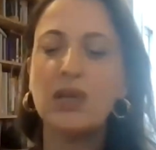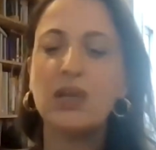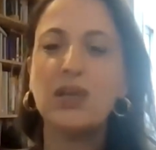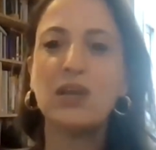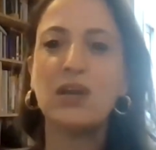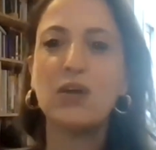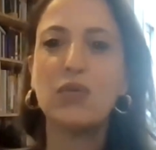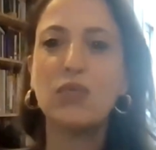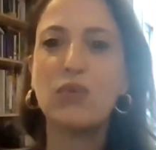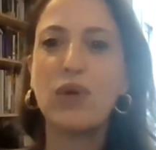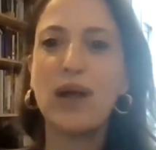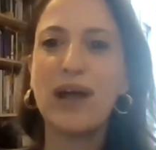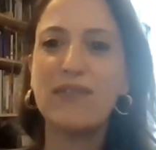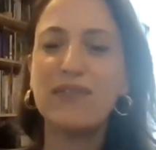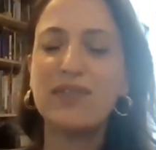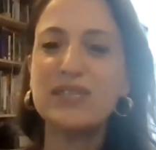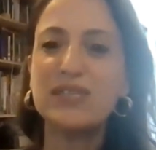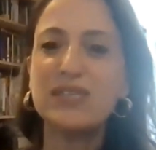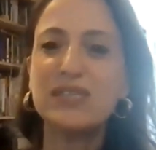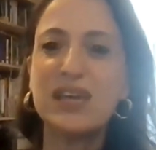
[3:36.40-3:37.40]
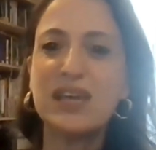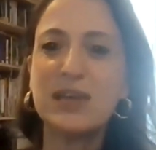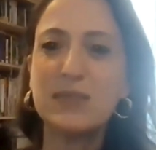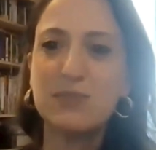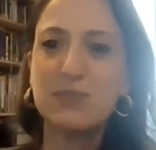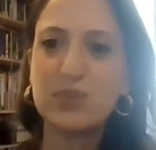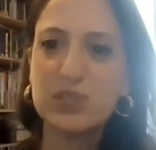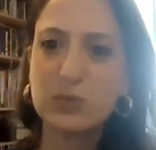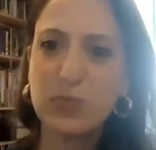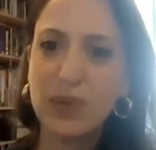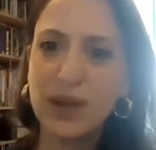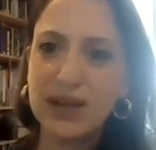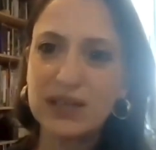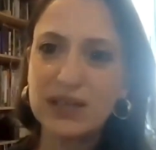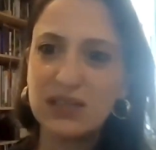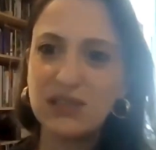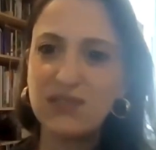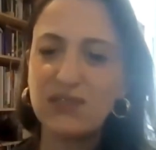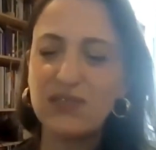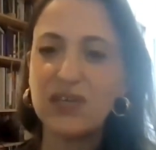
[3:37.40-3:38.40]
who have the same
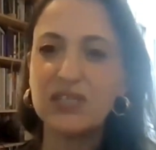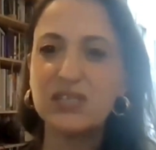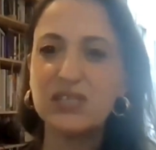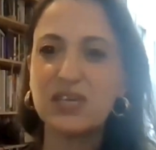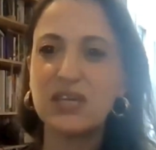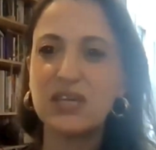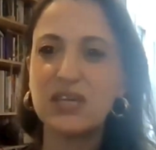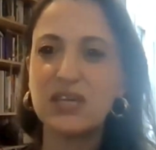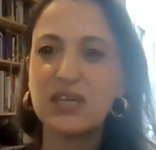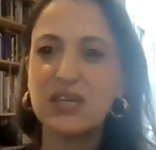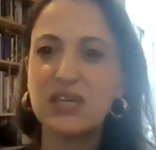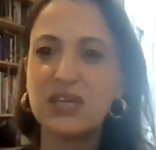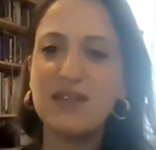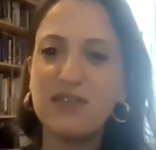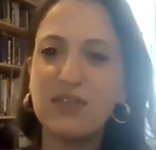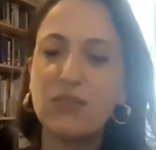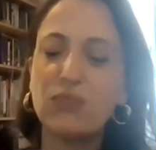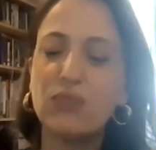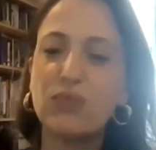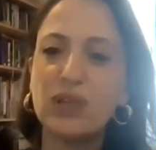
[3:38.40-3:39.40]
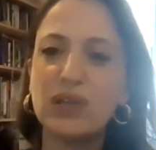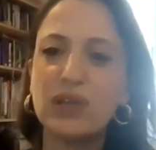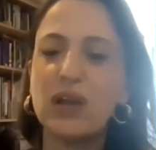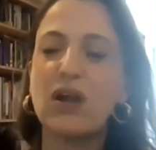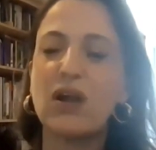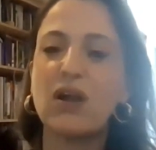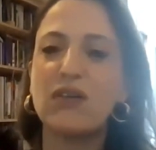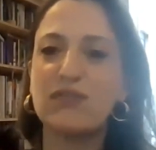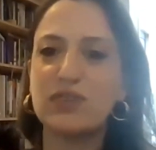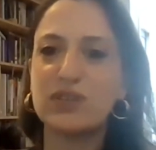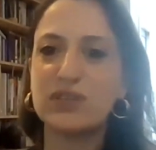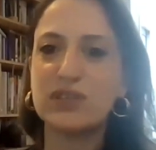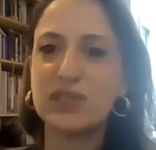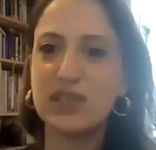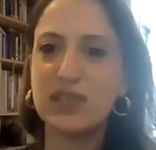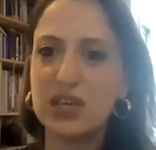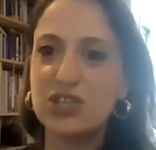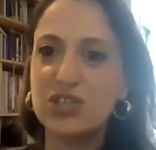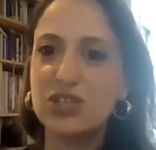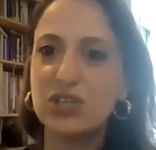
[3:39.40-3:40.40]
perspective, and it's never really a
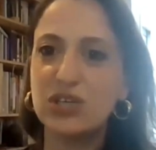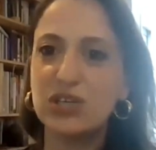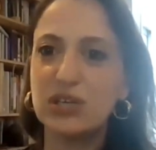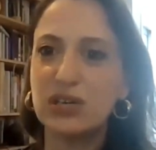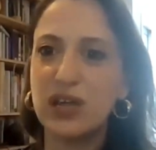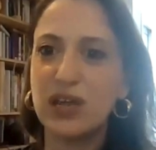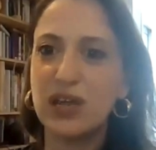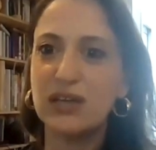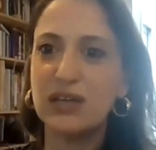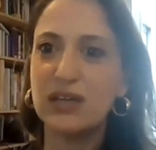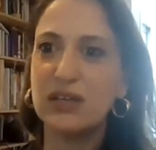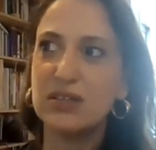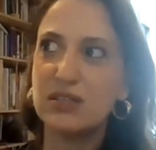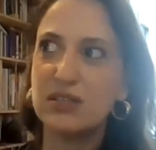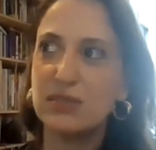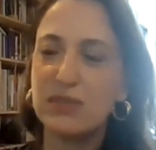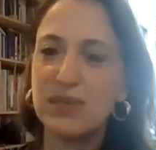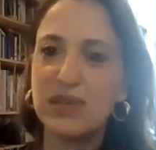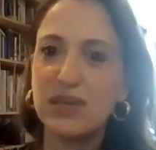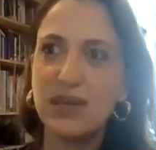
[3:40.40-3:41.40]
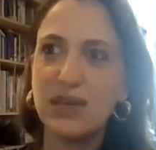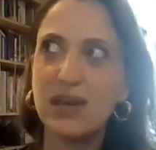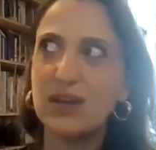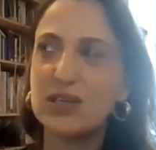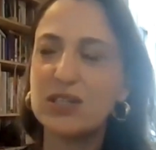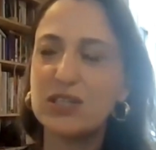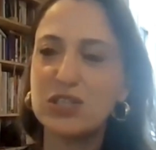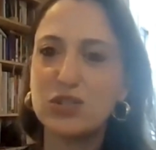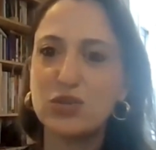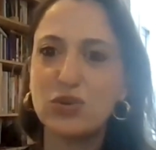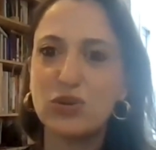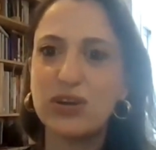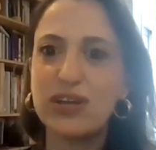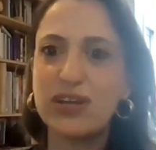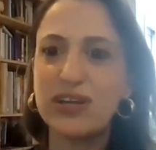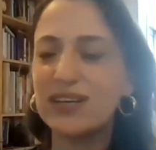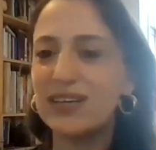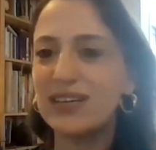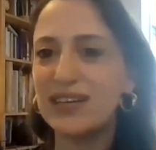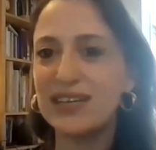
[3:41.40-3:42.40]
conversation. And to me, a
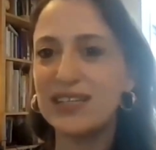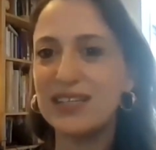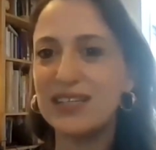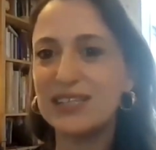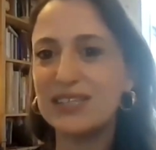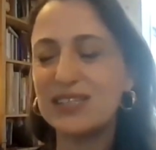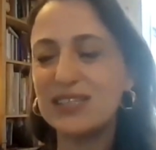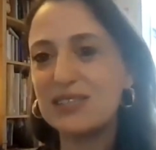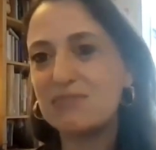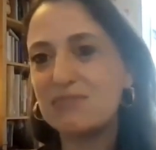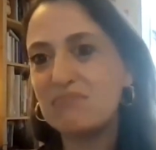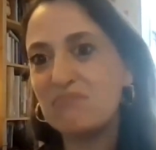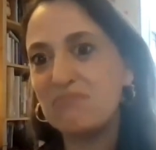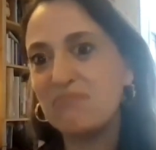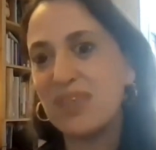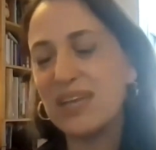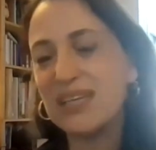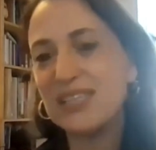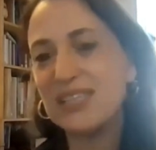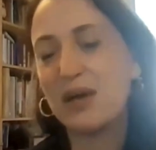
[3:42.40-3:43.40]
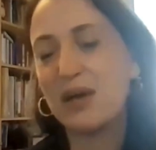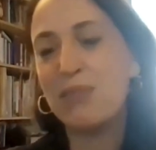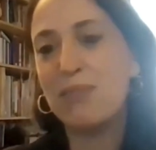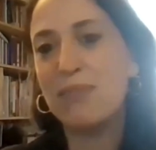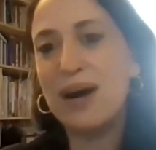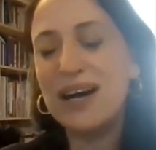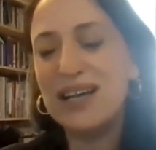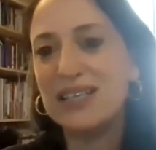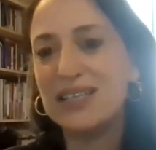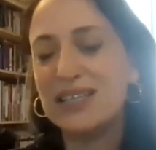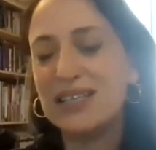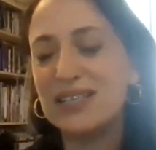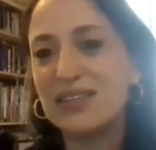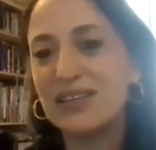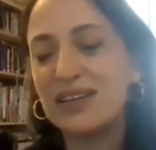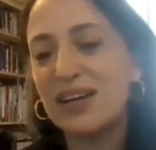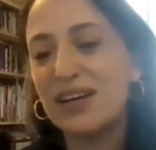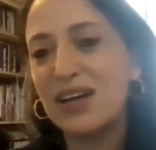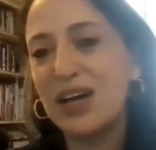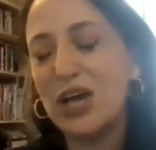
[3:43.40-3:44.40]
historian is a
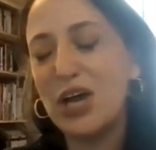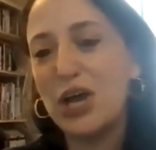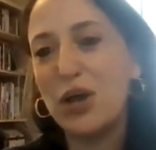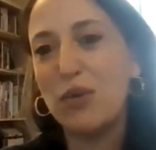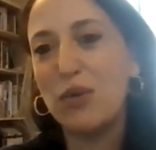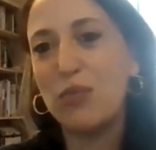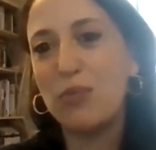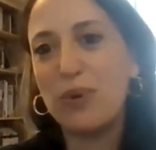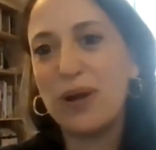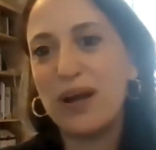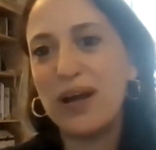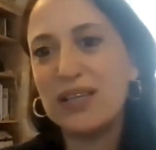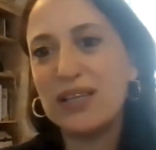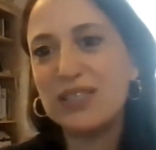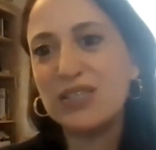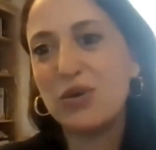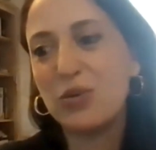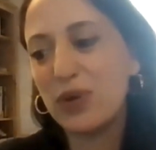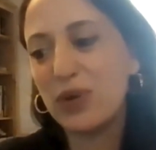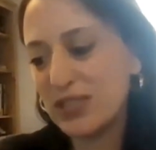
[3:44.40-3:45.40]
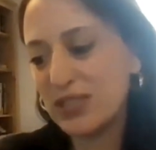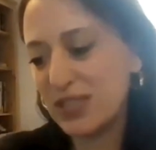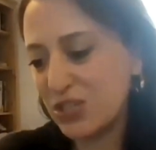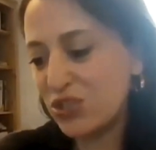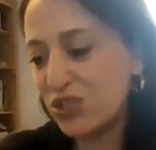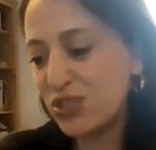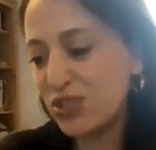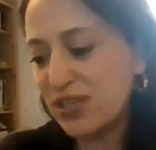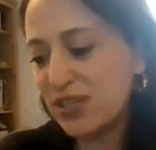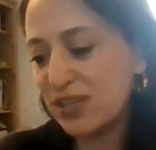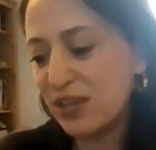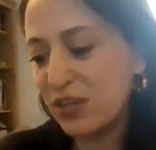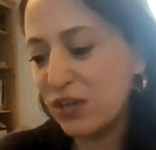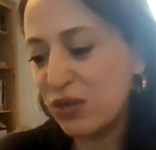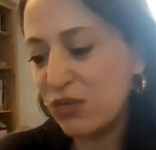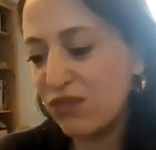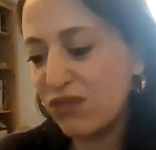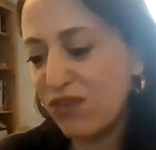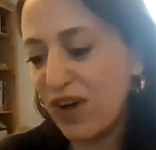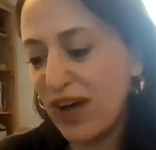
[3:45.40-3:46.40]
must. But so it's interesting that
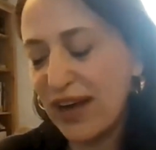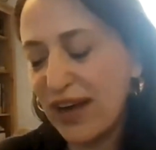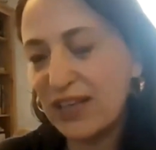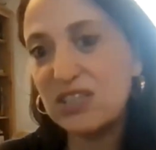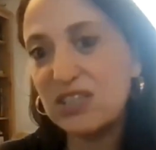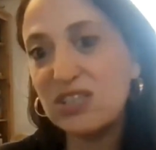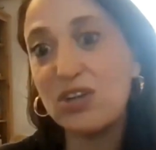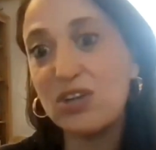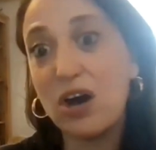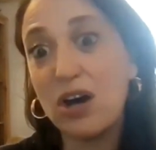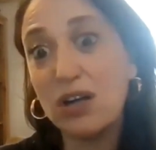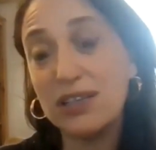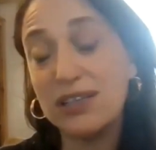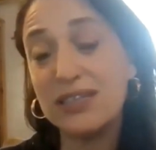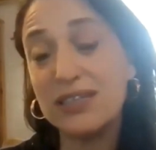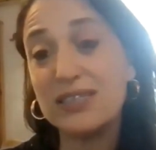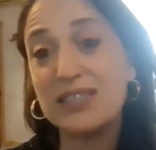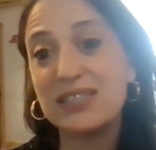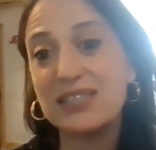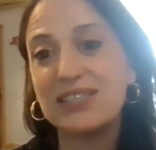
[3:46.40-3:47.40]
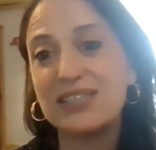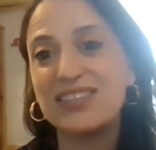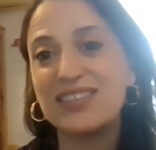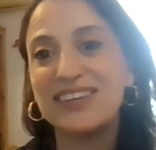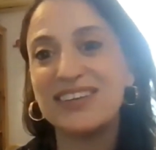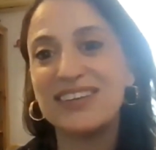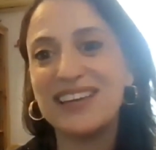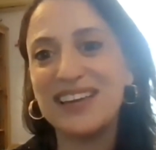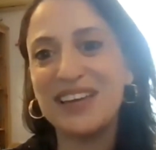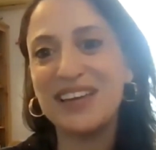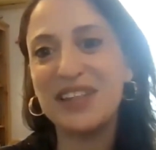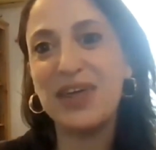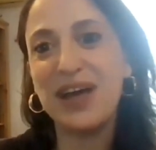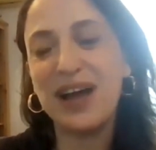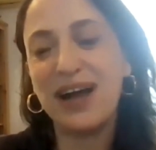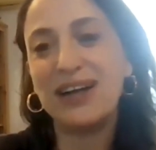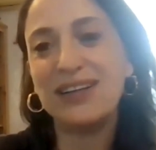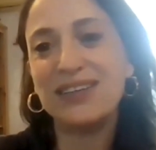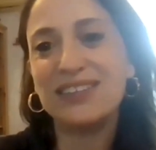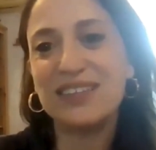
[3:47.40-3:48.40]
you find solace in
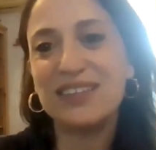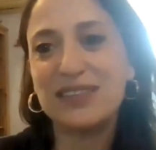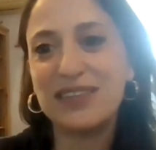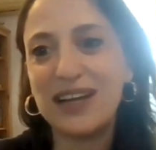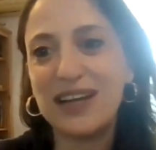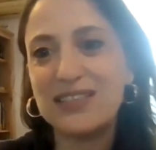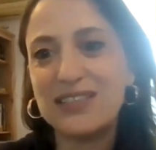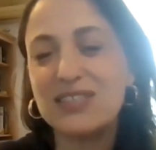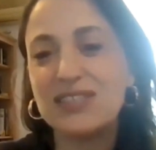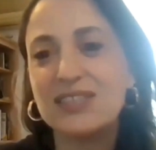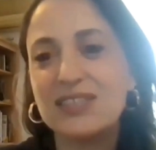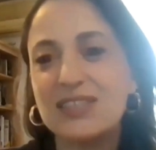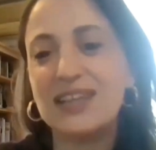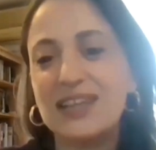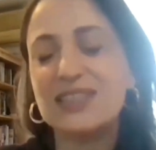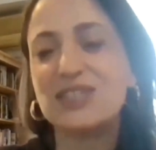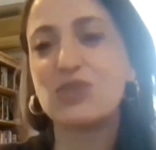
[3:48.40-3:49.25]
that. That's